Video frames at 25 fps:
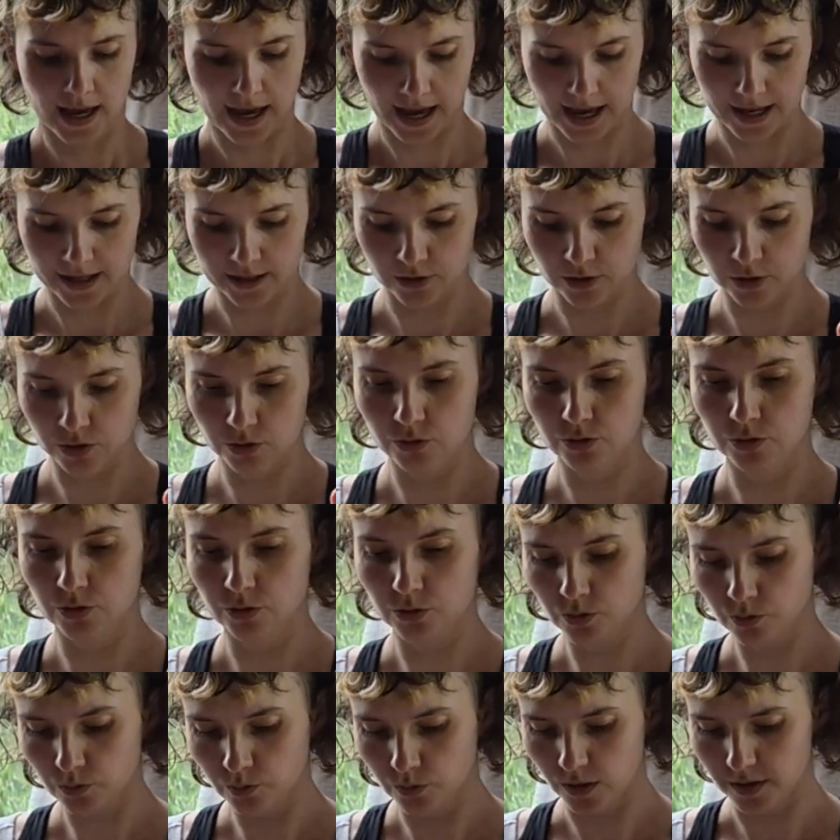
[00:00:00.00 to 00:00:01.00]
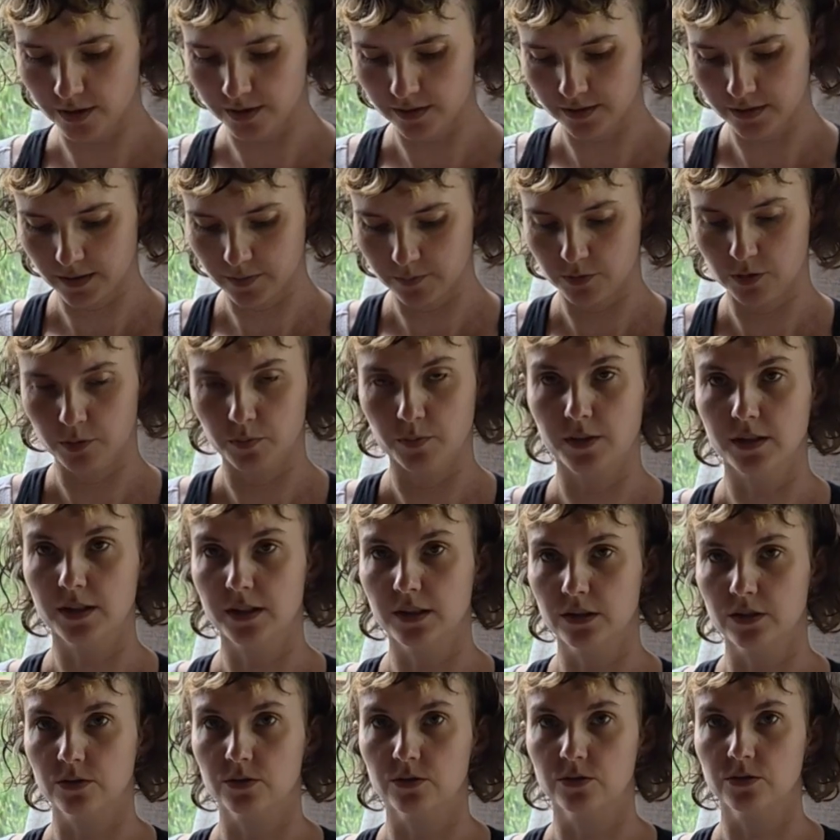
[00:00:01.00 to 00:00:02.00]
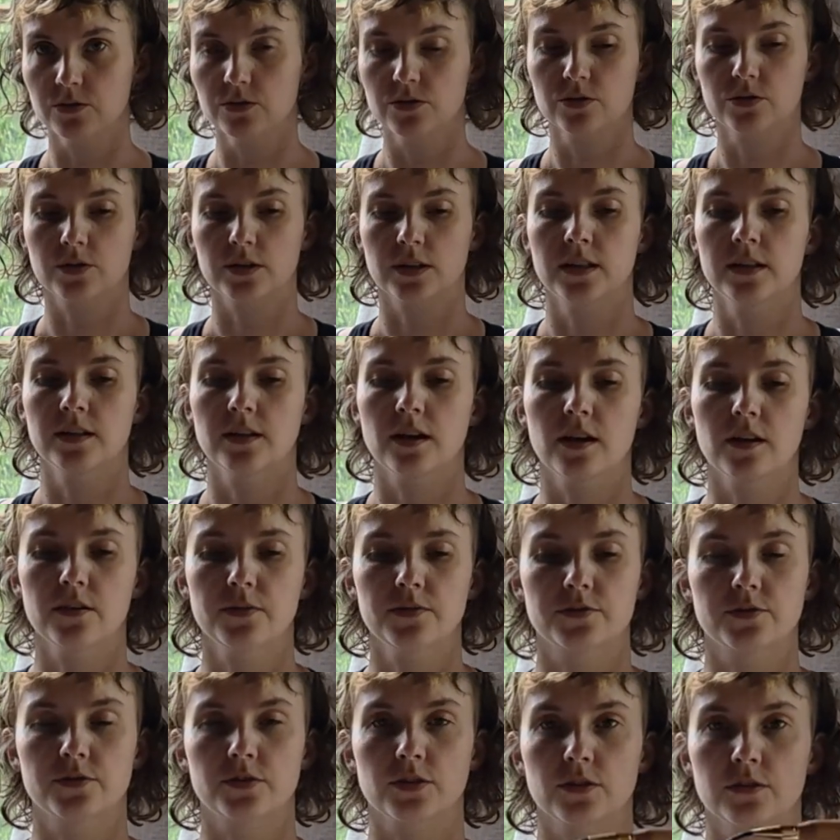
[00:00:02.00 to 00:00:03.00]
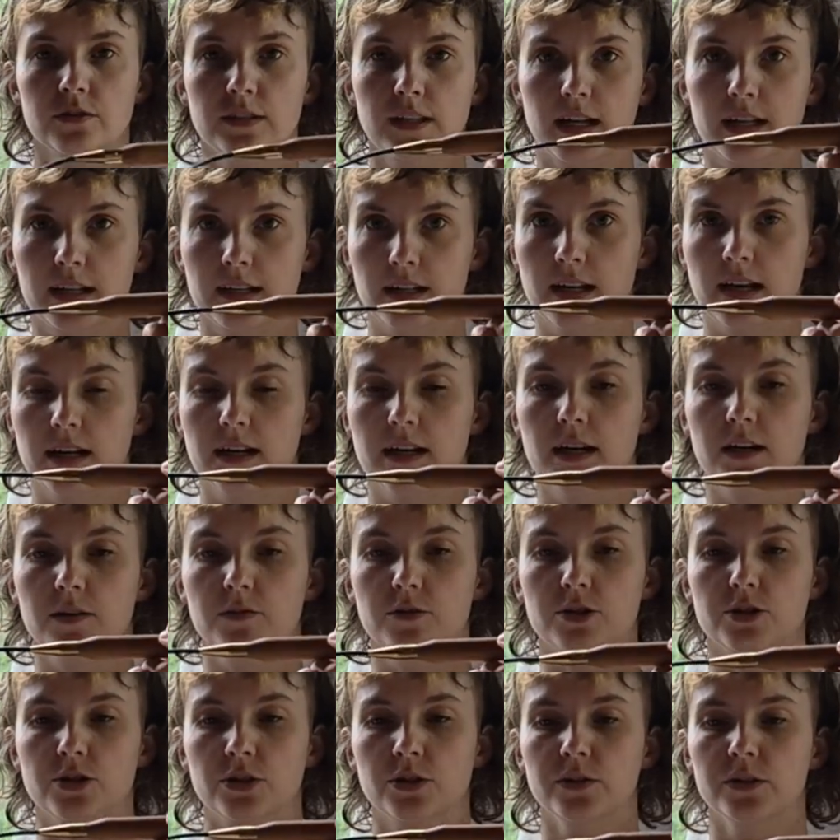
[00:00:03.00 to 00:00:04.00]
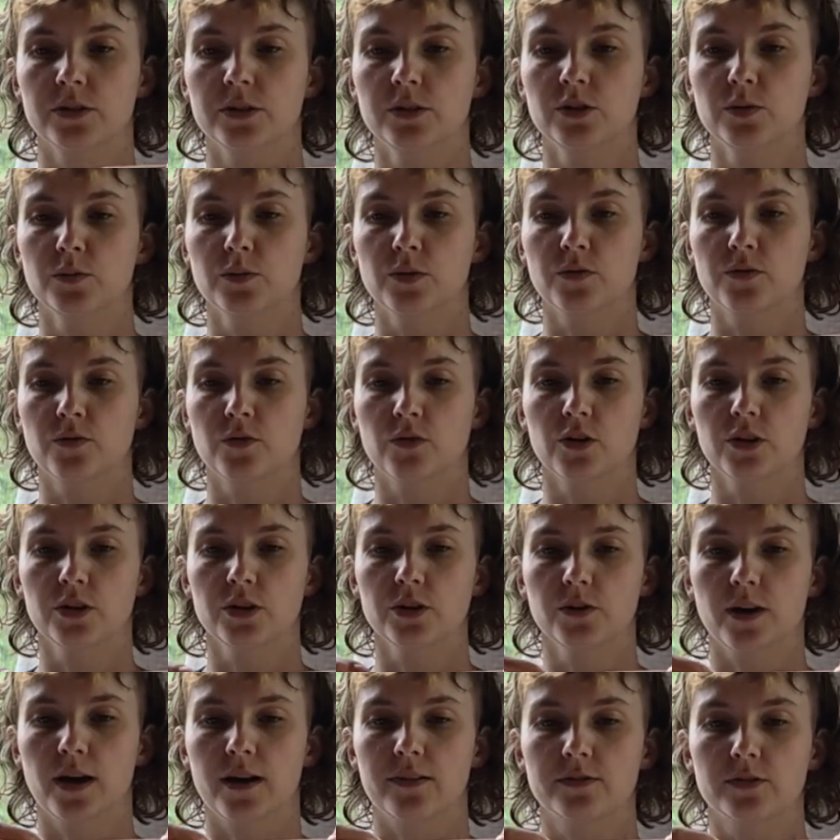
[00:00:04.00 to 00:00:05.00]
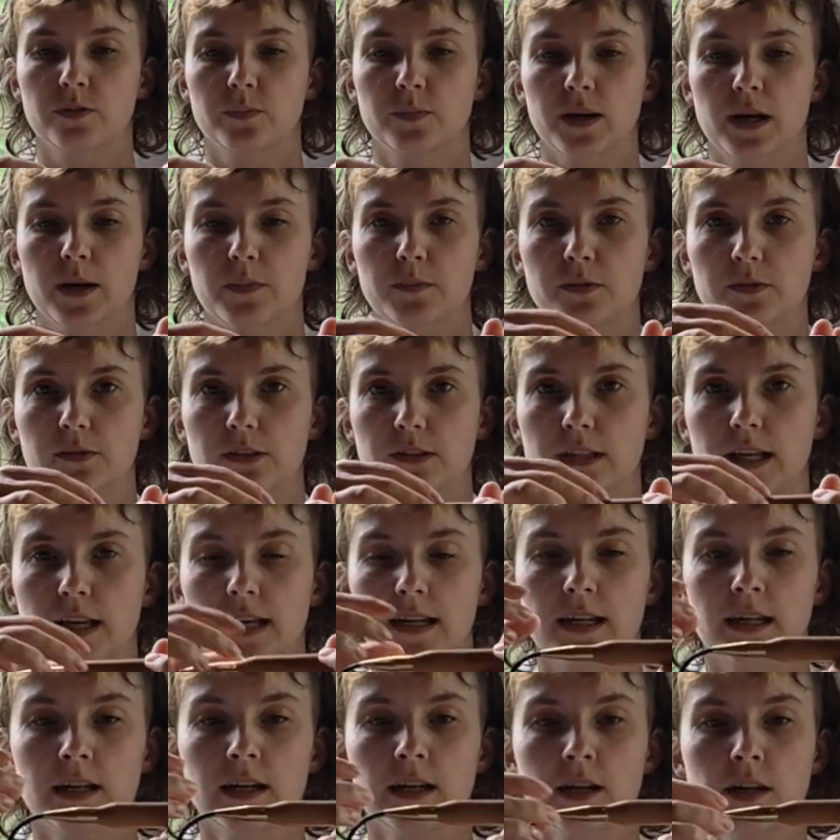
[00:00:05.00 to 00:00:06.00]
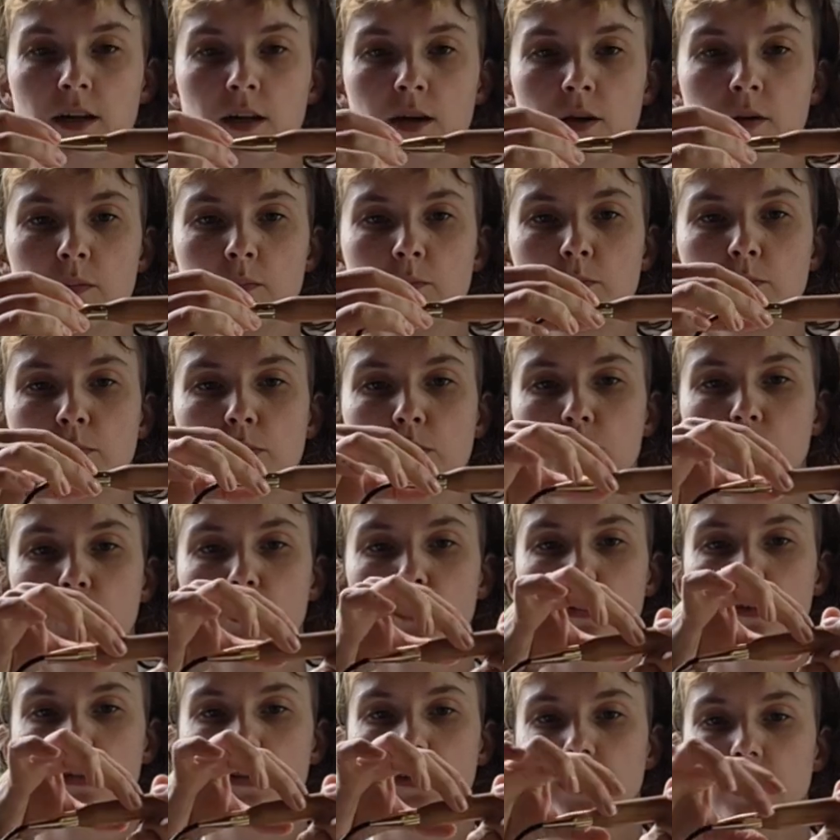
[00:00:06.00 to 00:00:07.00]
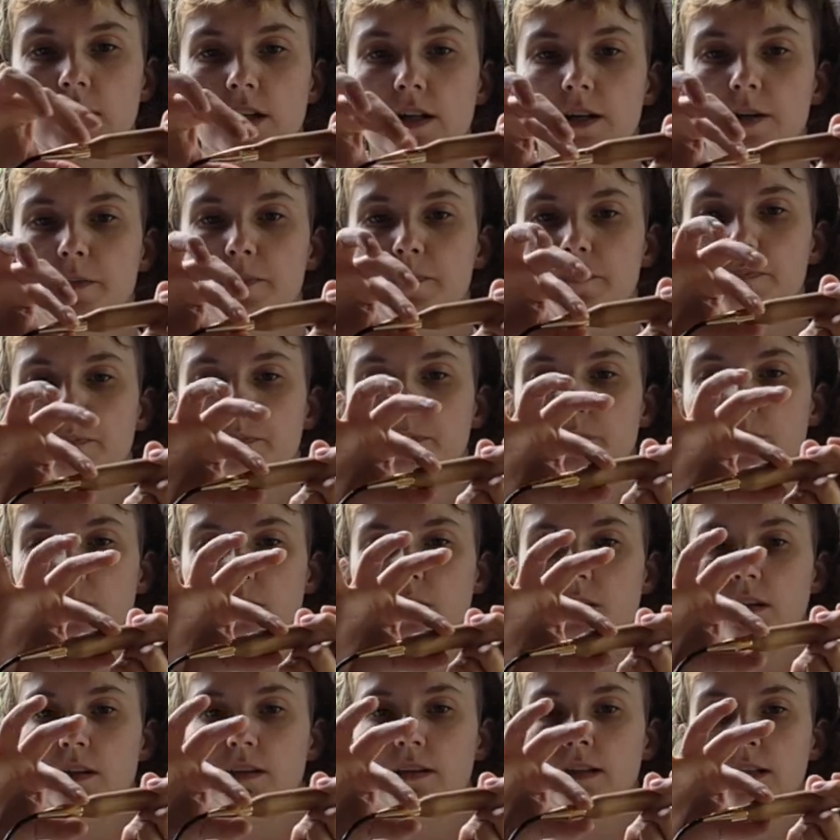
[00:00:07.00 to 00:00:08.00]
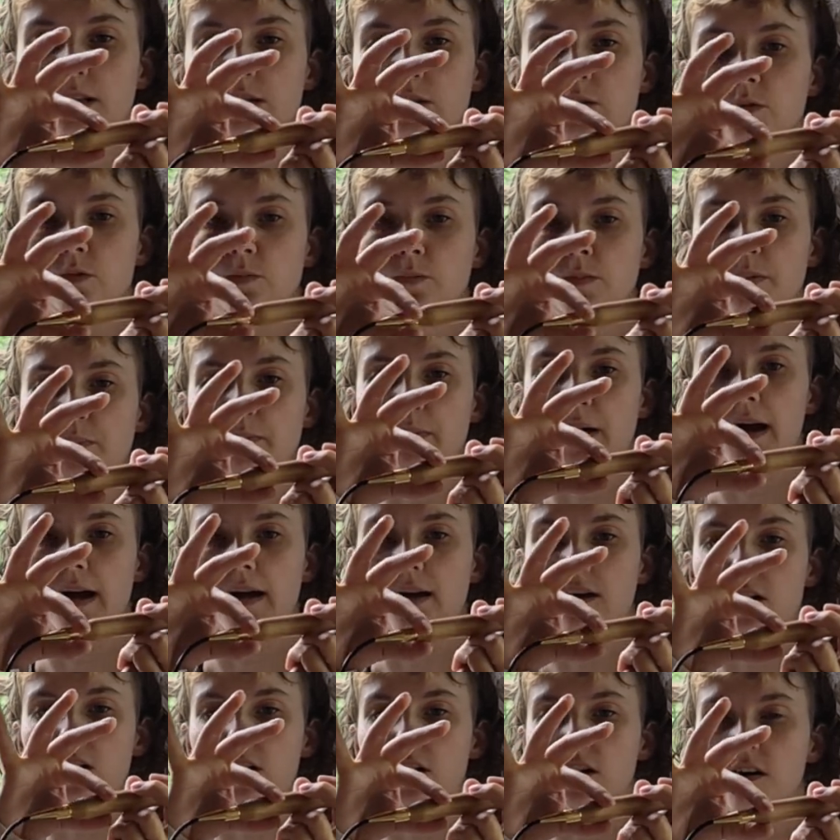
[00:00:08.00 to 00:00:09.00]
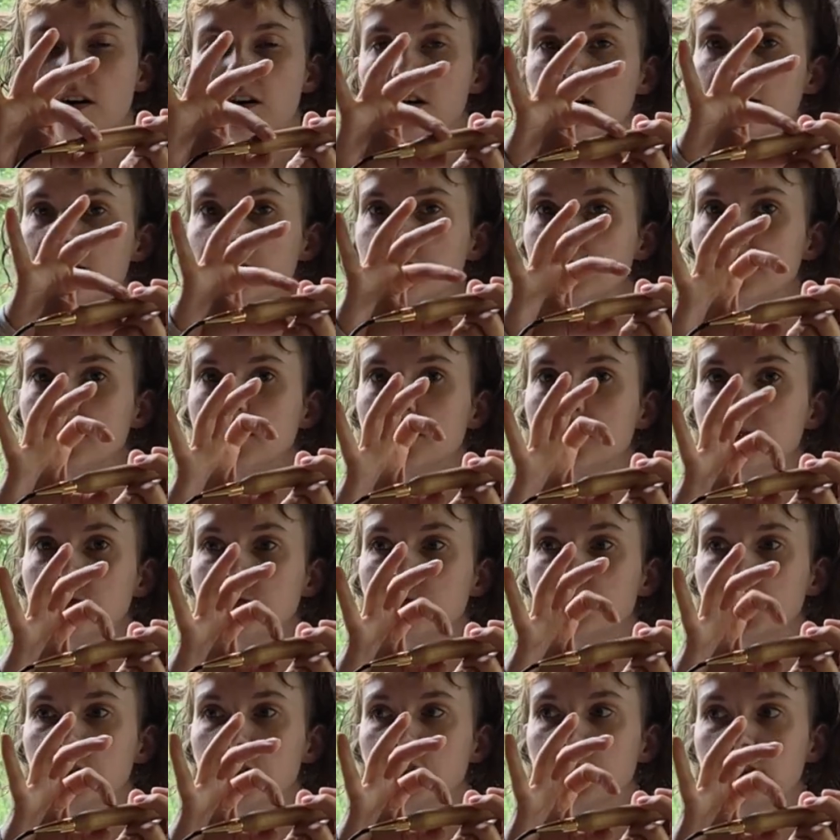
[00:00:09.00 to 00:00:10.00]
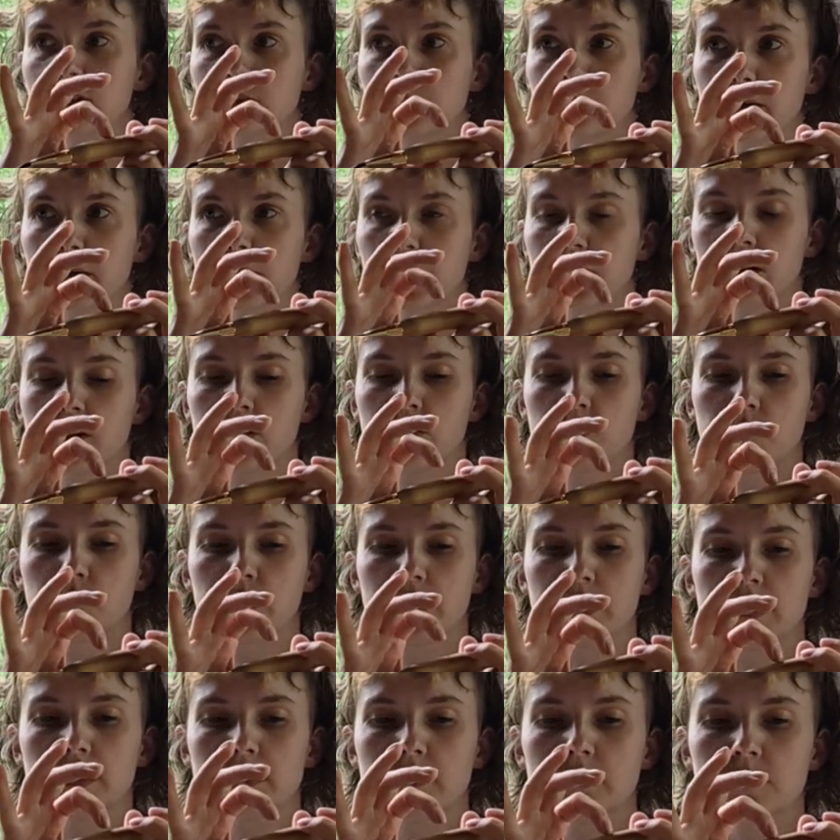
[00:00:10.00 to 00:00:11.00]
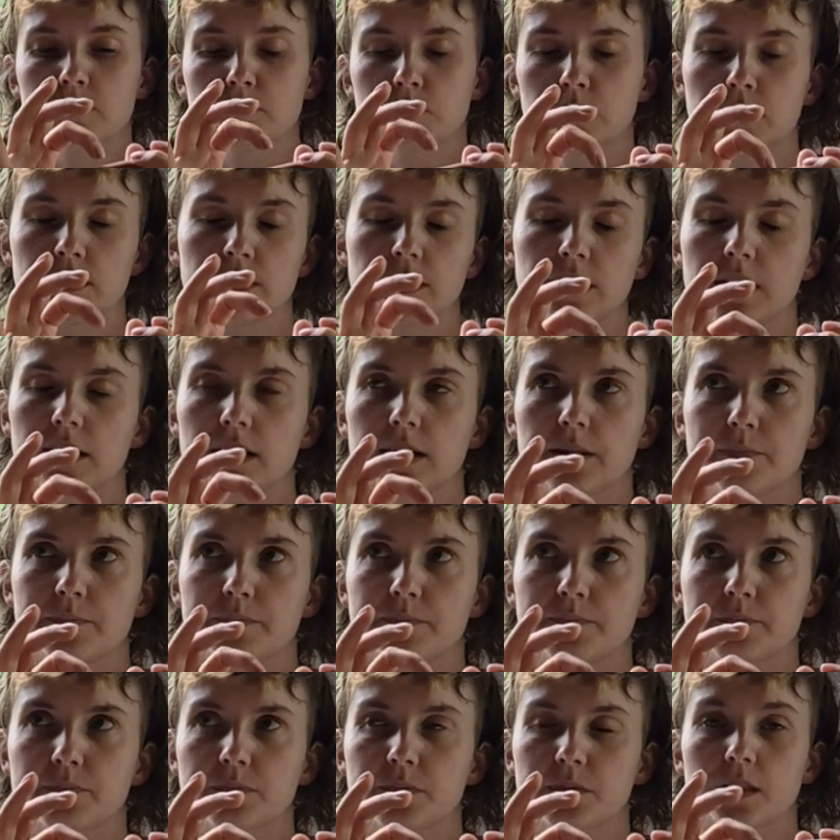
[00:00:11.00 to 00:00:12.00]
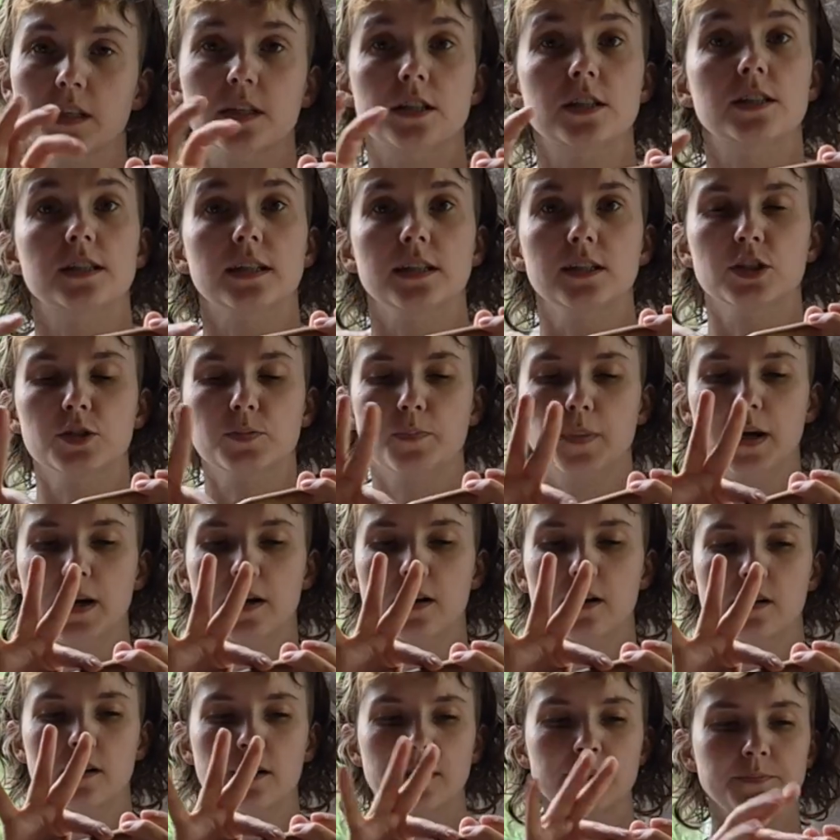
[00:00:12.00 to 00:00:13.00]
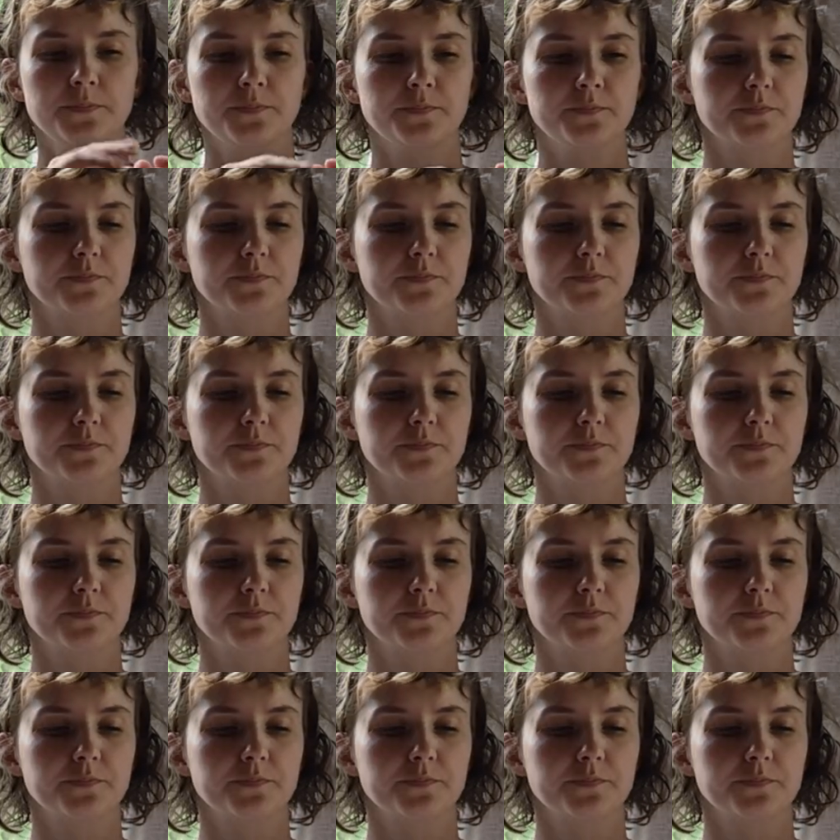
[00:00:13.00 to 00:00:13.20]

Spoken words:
And you do want them to be loose enough so that, like I was showing you before, you have to be able to like pull the loop back on, which is a bit annoying, pull the stitch back on.